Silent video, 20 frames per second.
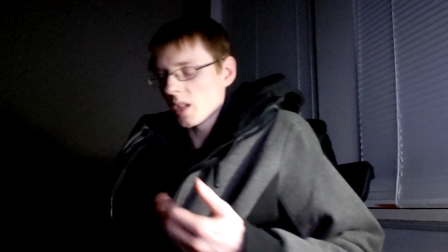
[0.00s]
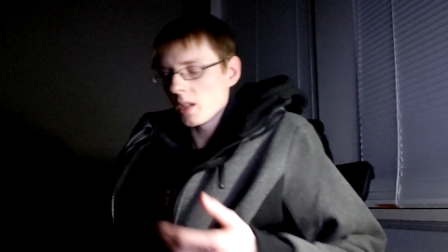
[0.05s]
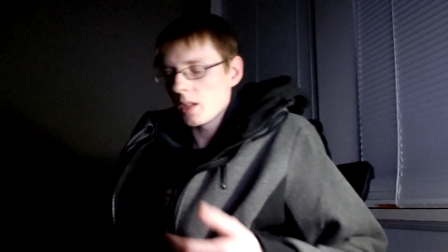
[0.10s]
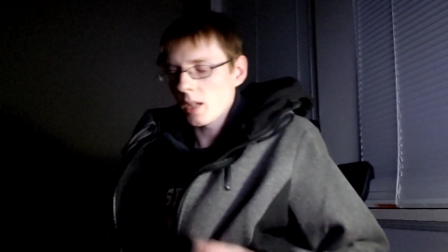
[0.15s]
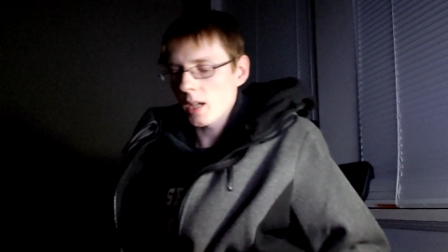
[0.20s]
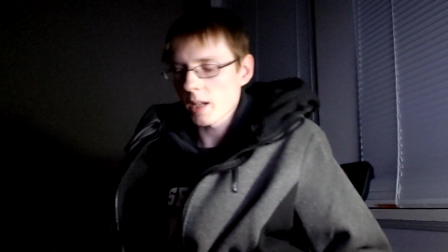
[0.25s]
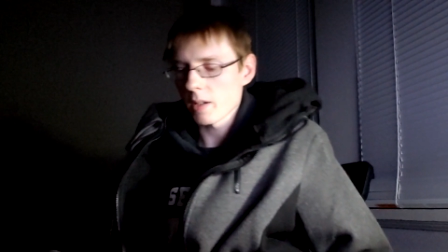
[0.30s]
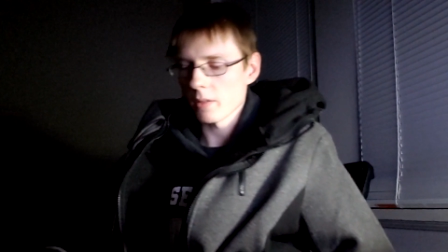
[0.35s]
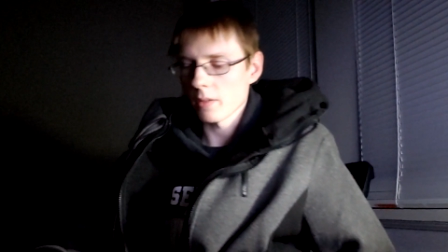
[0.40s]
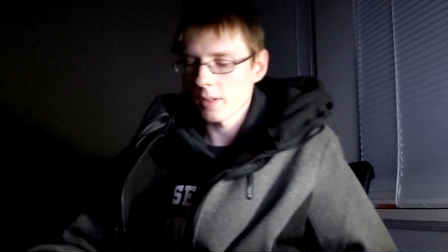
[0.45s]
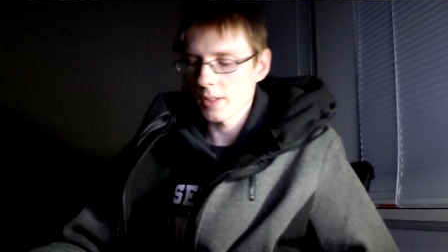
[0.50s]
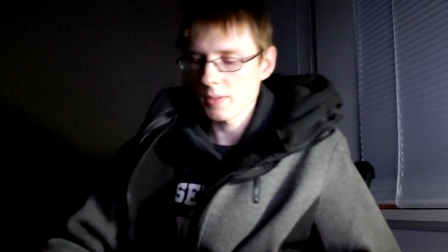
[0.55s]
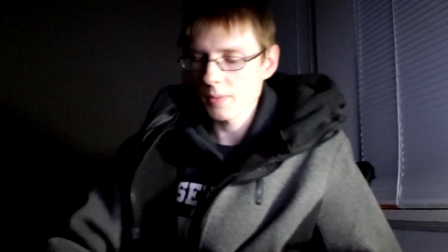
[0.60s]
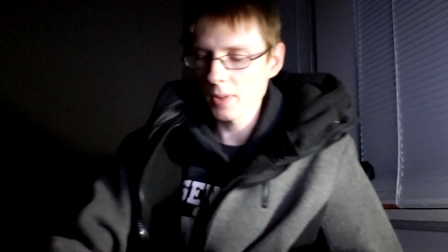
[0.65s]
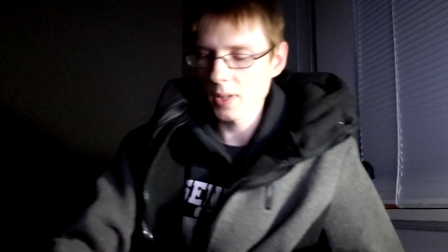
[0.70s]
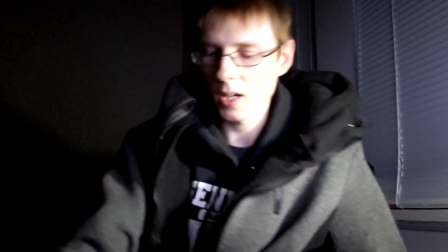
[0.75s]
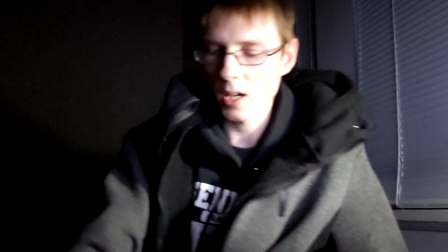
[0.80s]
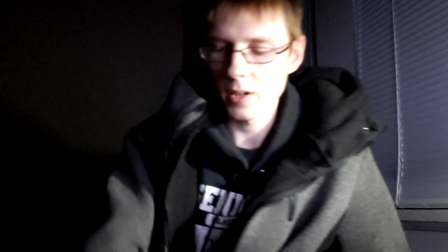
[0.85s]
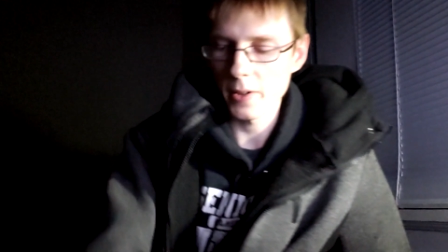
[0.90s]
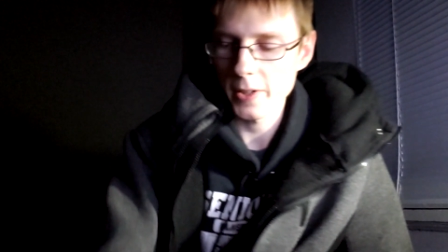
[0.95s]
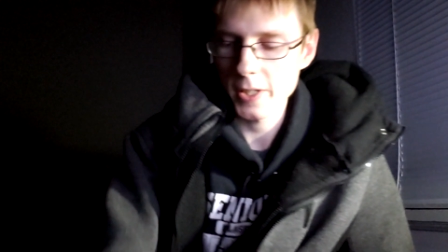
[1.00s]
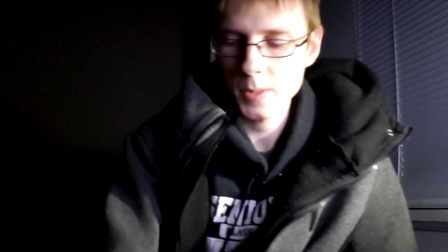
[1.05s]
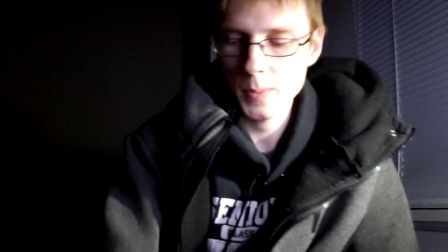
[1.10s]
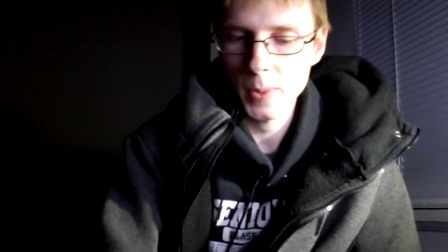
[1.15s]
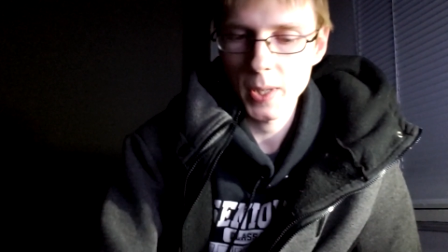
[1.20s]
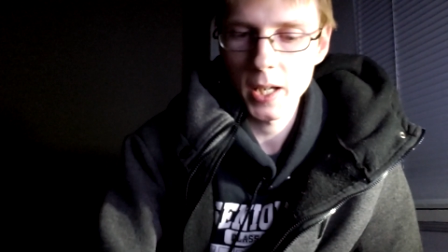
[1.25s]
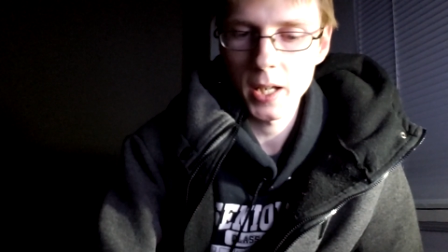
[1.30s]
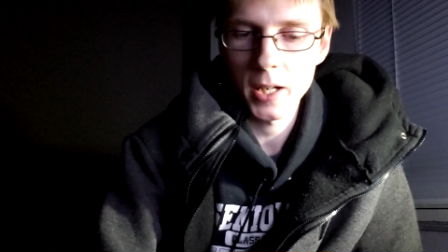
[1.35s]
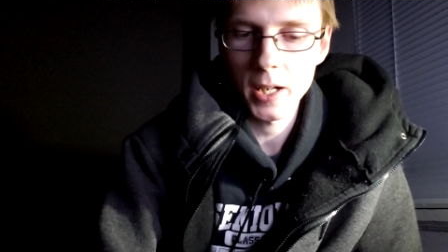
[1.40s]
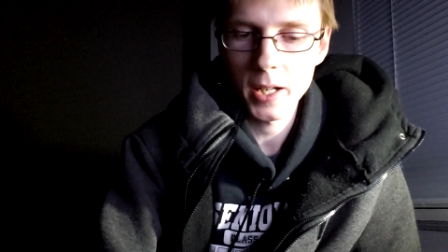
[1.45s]
I don't know. It's really hard to
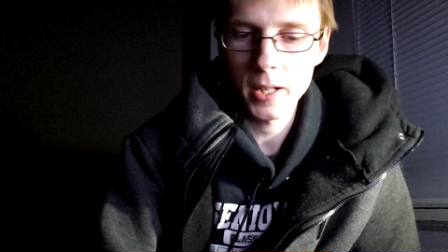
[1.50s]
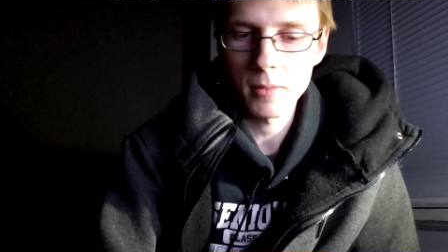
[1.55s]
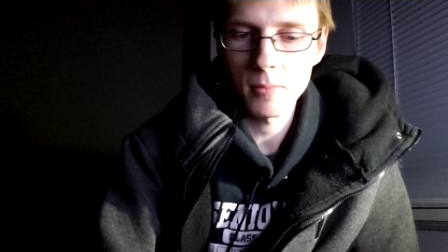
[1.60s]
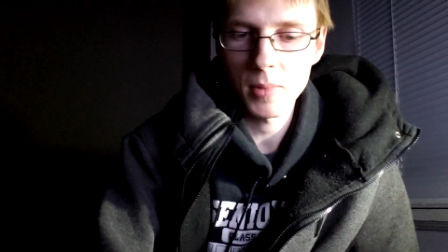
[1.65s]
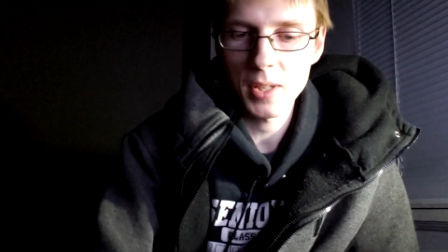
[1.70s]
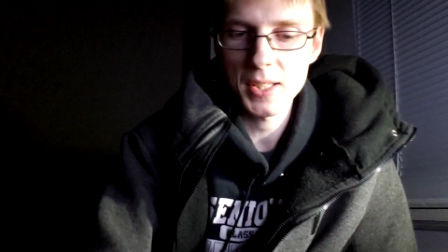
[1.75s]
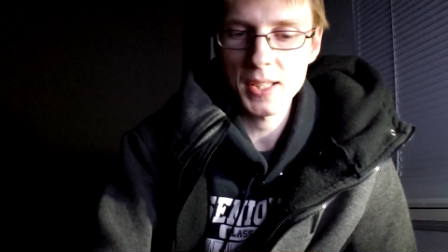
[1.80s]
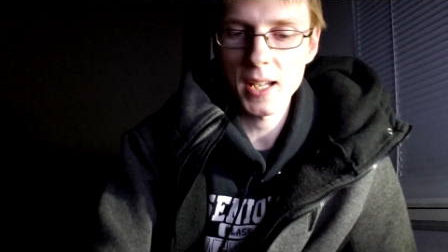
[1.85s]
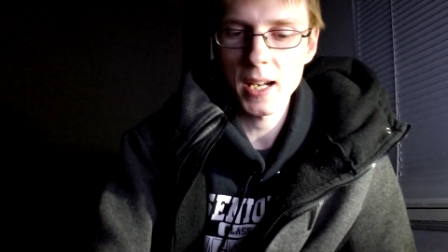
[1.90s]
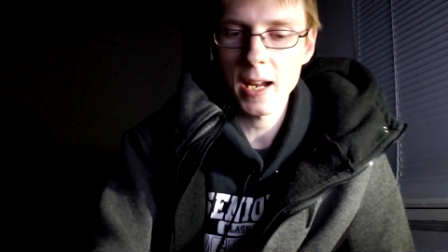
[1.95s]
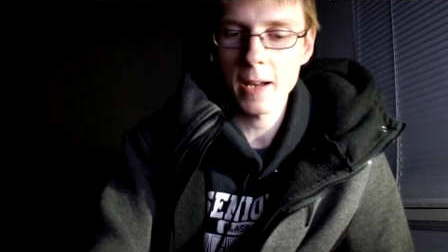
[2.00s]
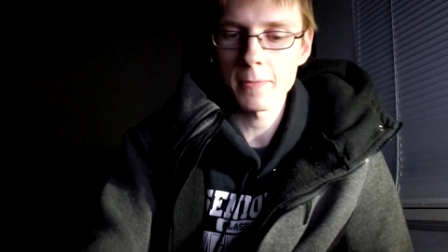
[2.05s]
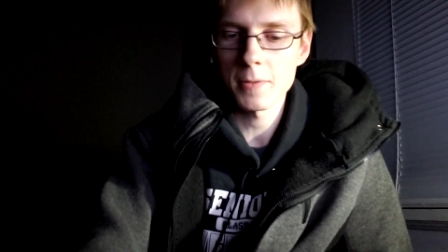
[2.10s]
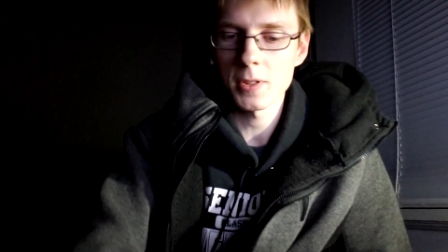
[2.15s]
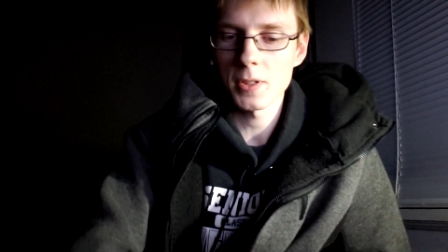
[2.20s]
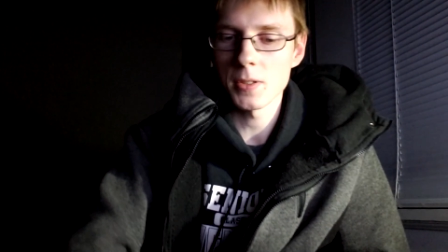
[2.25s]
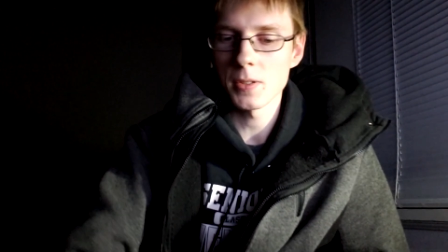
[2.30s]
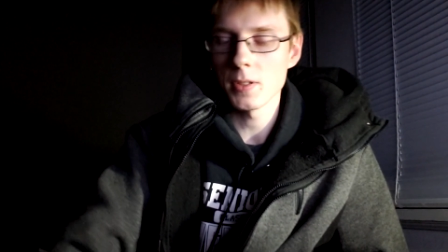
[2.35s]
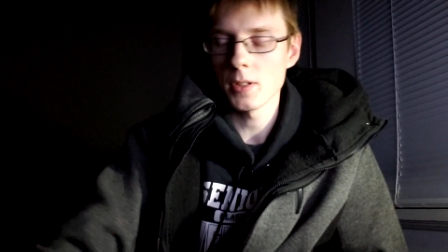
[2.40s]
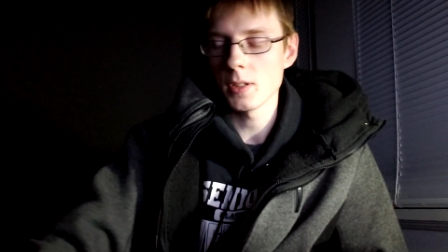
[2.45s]
explain. I guess I'd have to